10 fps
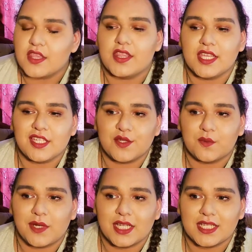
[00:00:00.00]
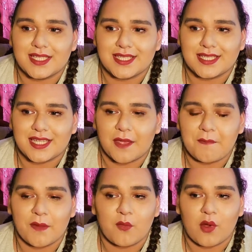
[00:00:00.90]
This was a
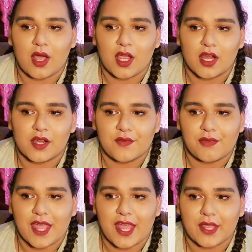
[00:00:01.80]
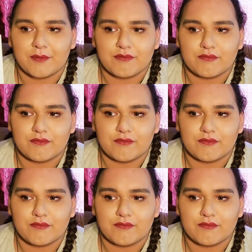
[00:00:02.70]
memoir that,